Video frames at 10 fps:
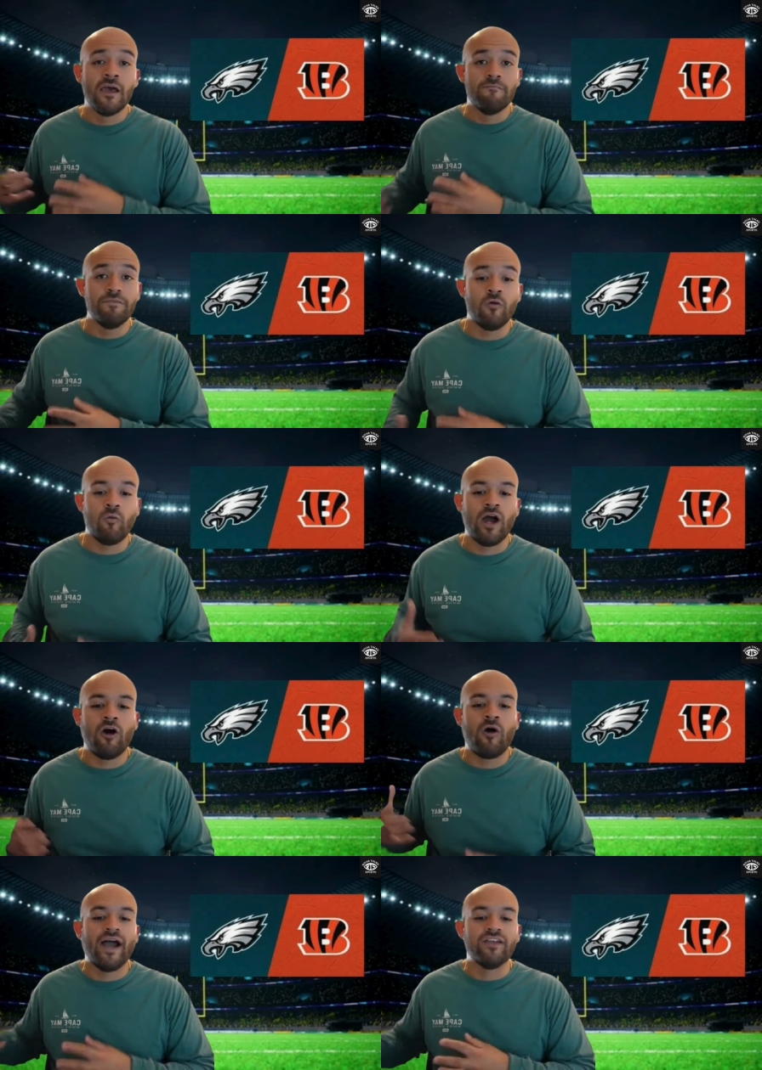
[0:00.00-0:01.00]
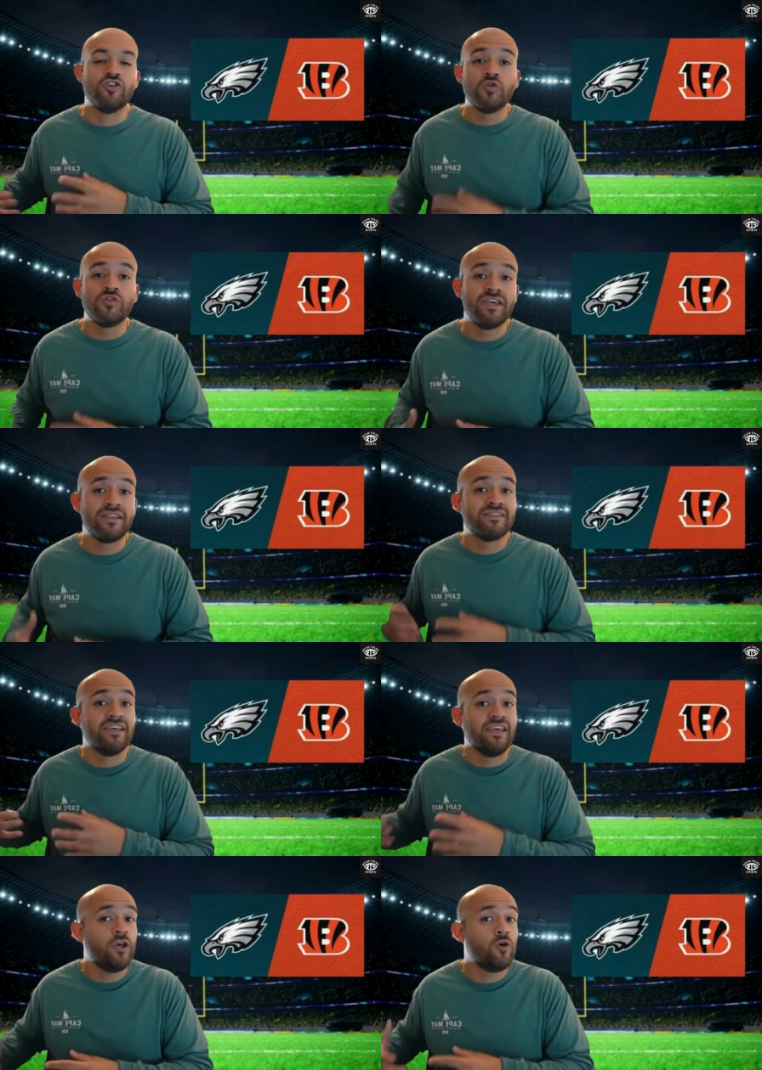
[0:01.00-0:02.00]
Meanwhile, I do see this
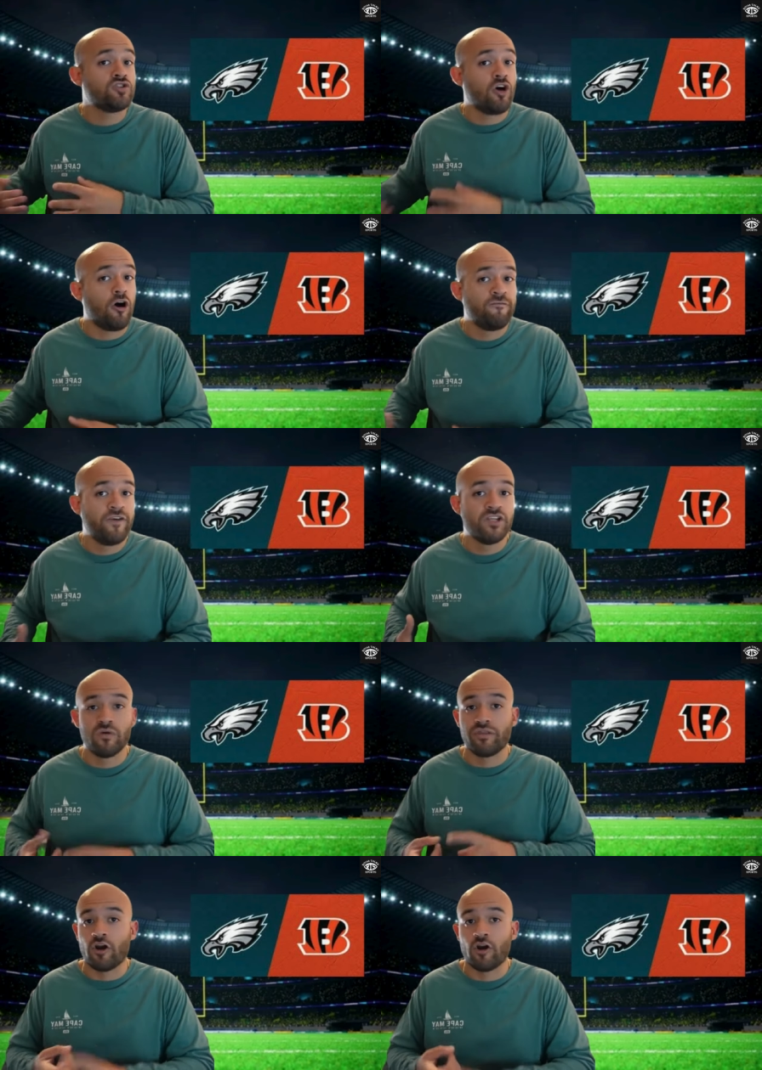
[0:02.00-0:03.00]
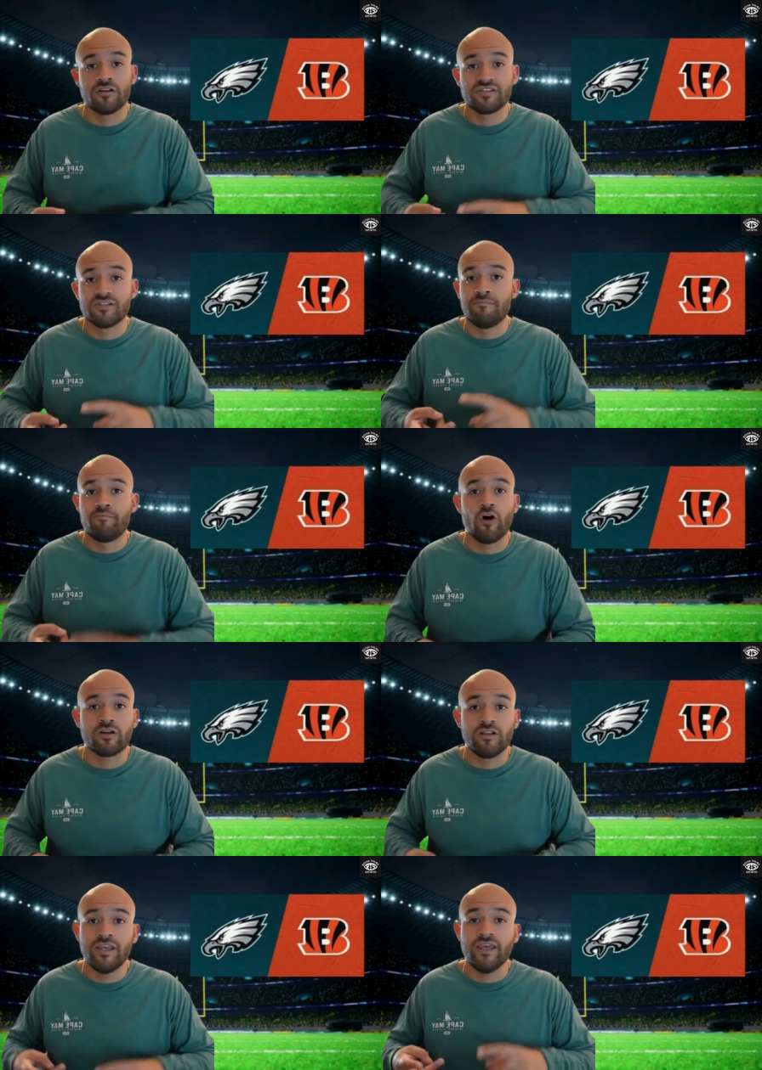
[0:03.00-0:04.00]
Eagles offense with Hurts, Barkley,